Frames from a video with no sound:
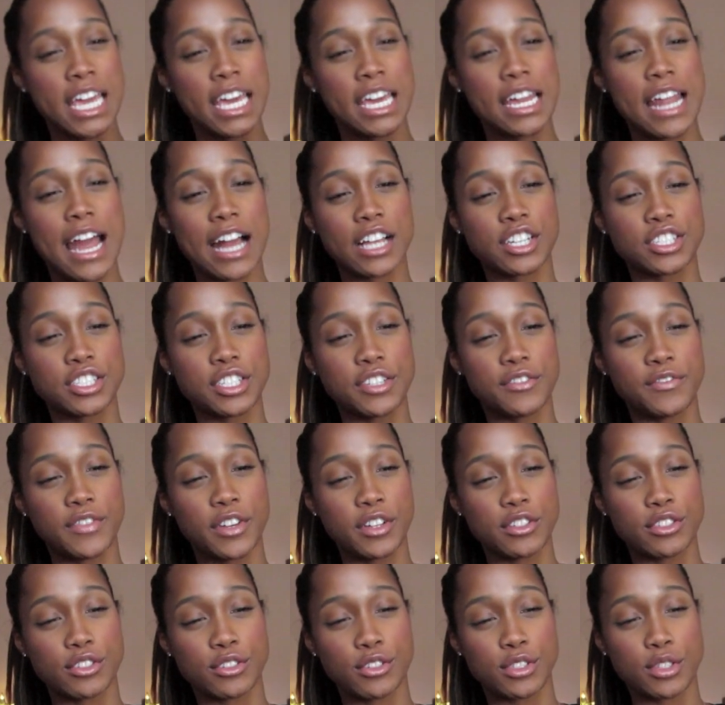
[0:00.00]
It actually
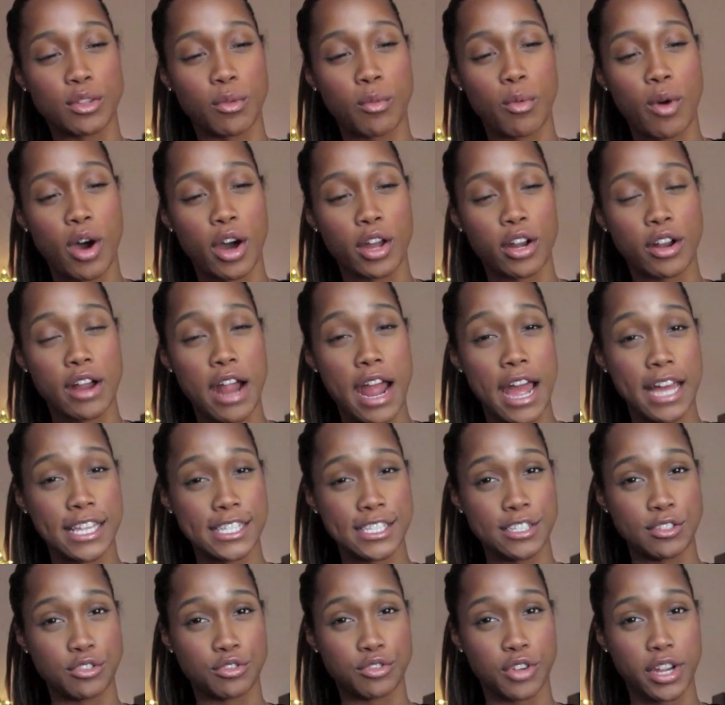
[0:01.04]
filters the water
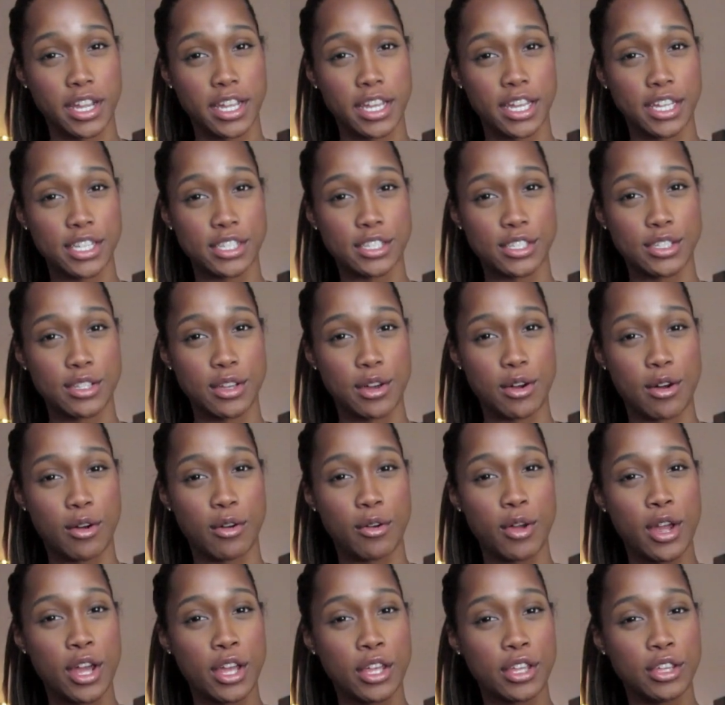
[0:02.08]
as you drink it,
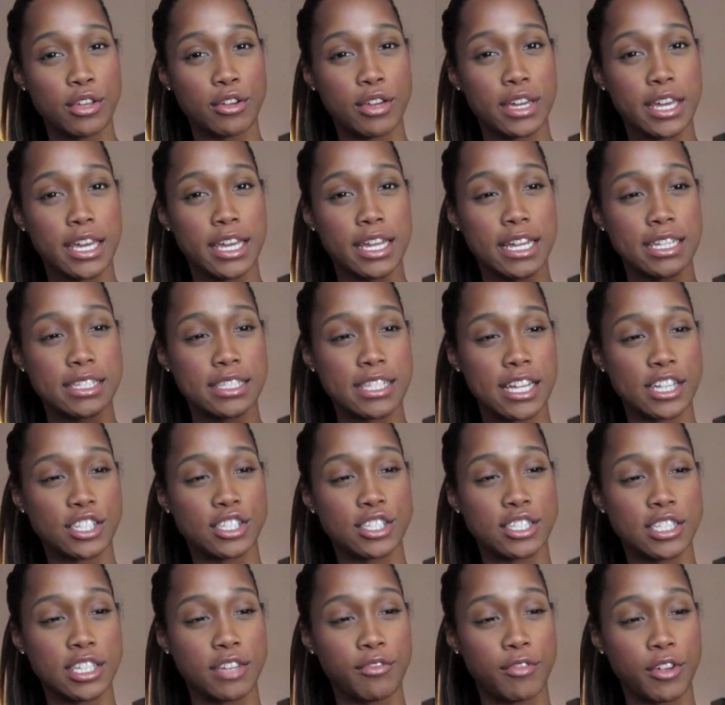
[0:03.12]
so you can
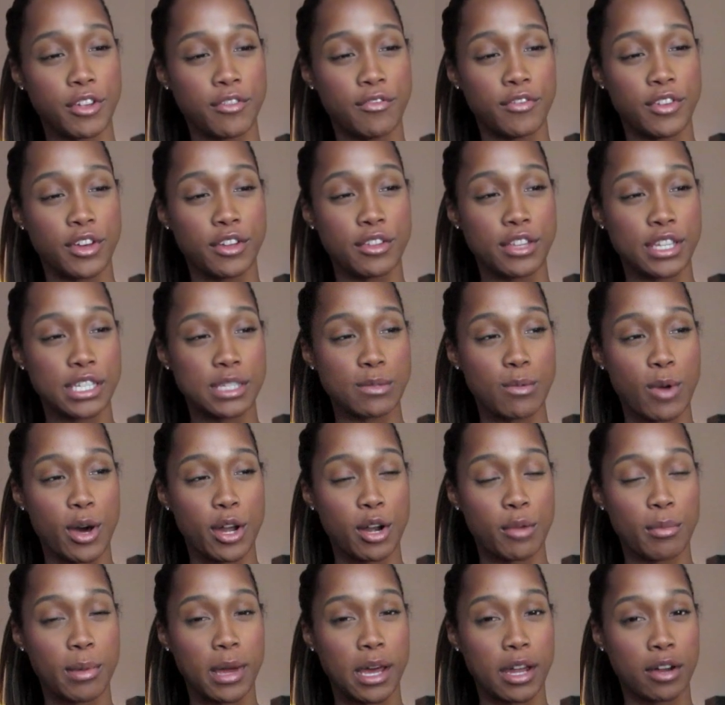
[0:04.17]
essentially refill this
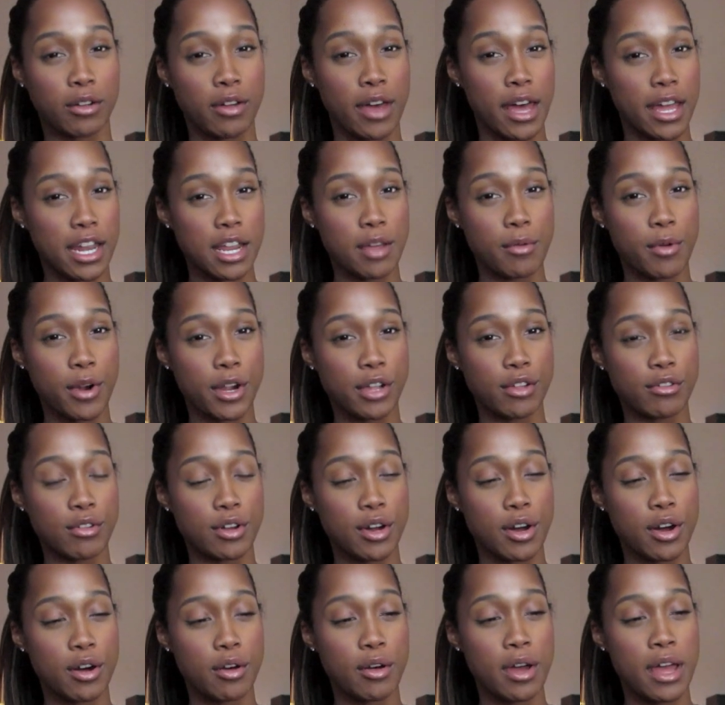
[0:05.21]
water bottle anywhere you
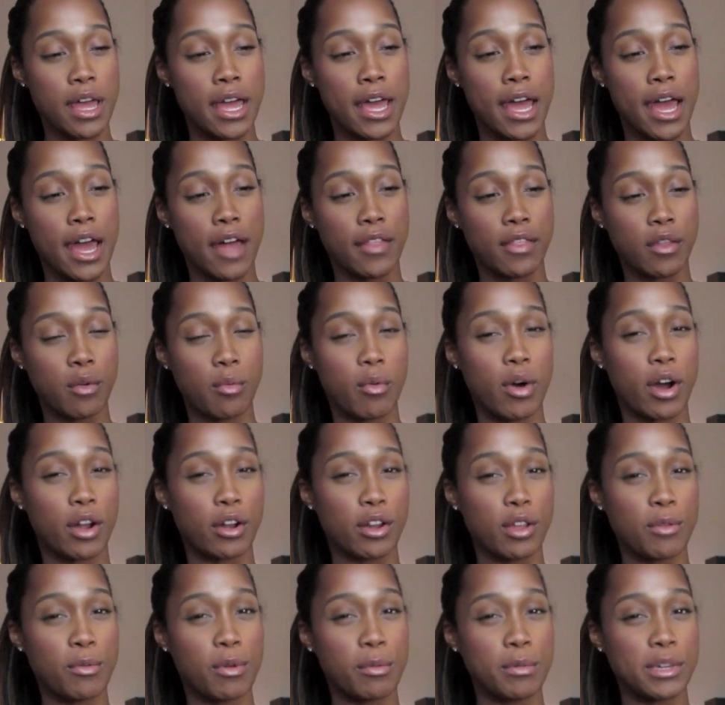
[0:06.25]
go, and the
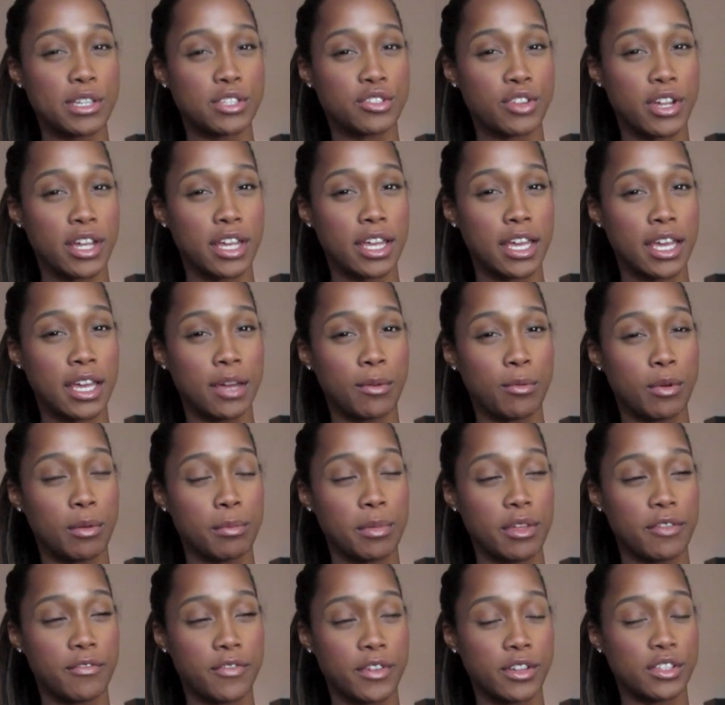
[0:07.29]
water you will be drinking will
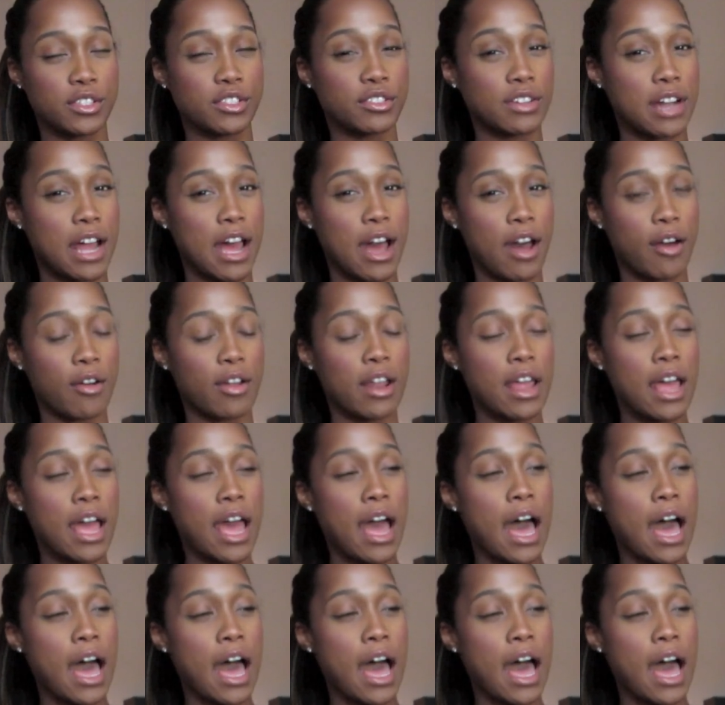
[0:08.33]
be filtered out.